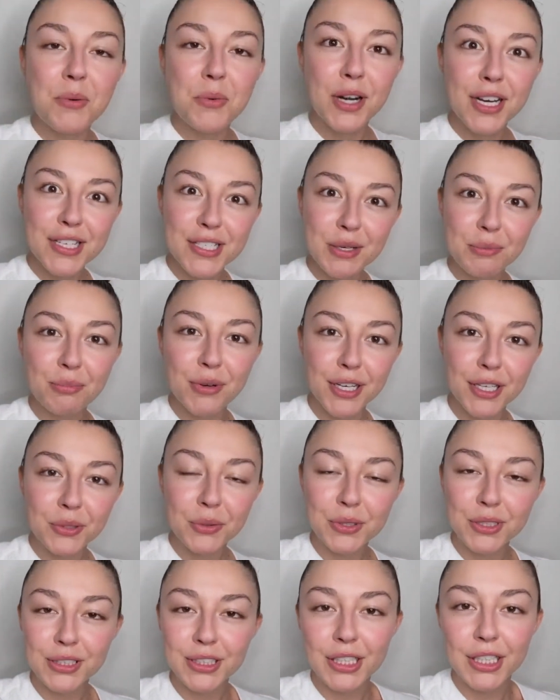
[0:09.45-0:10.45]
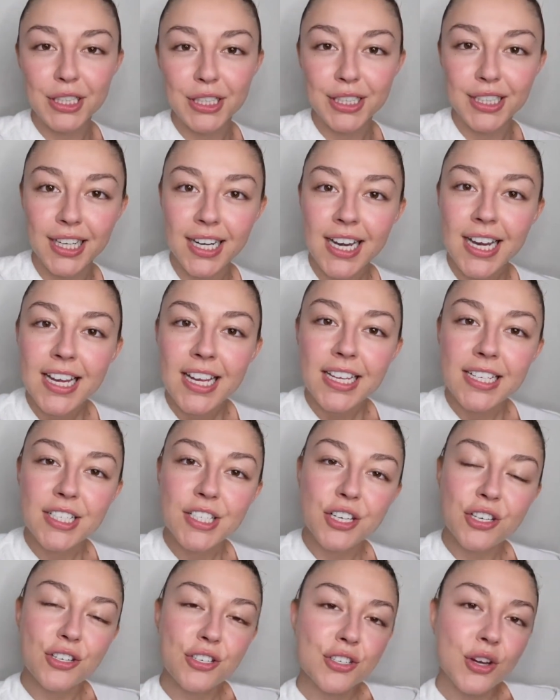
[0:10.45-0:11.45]
But I wanted to bring you along
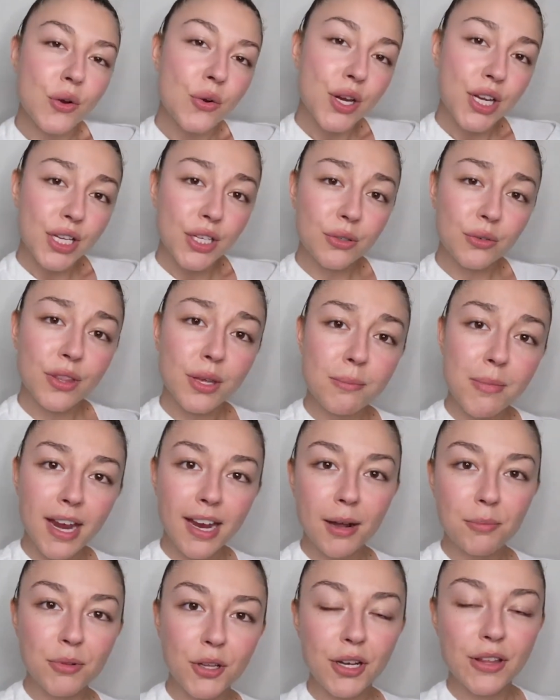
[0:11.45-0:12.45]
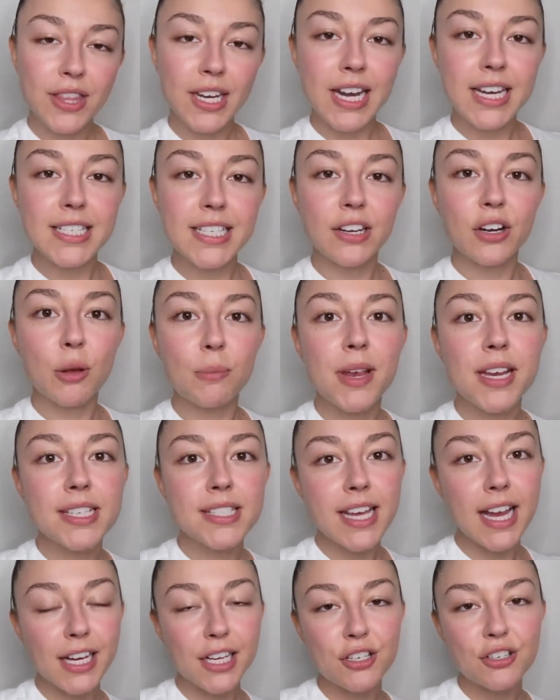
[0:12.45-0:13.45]
to show you the makeup look that I did on my
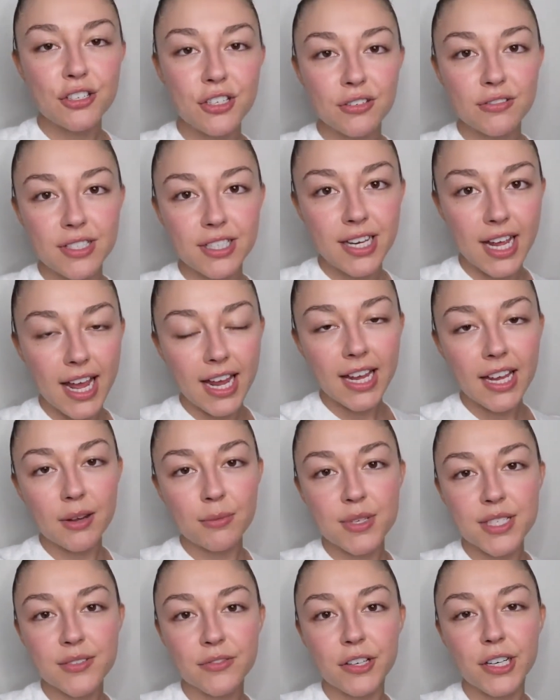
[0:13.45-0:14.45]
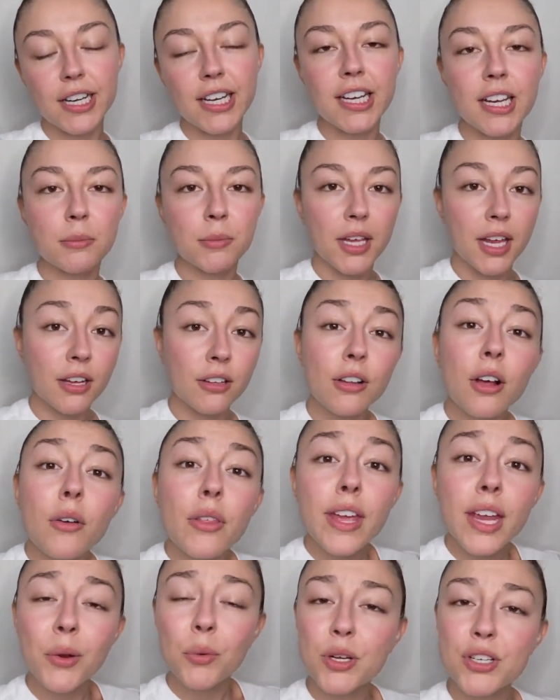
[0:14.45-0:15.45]
second shoot today. It was for EMK
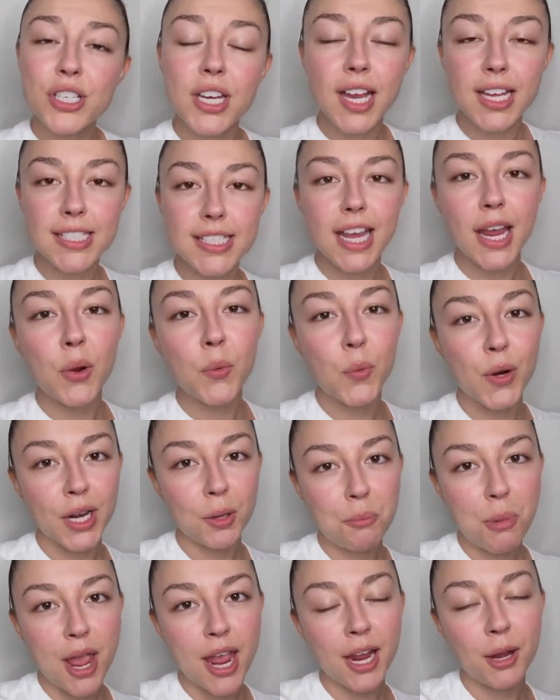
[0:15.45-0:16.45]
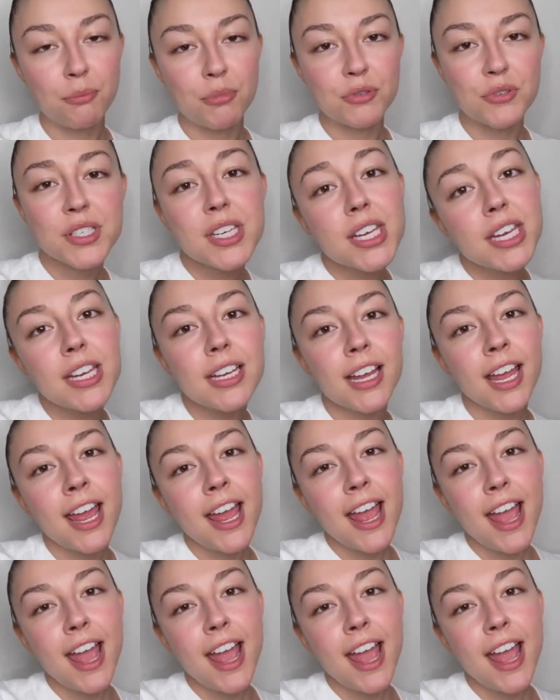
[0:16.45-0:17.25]
Clothing, which is a Winnipeg boutique.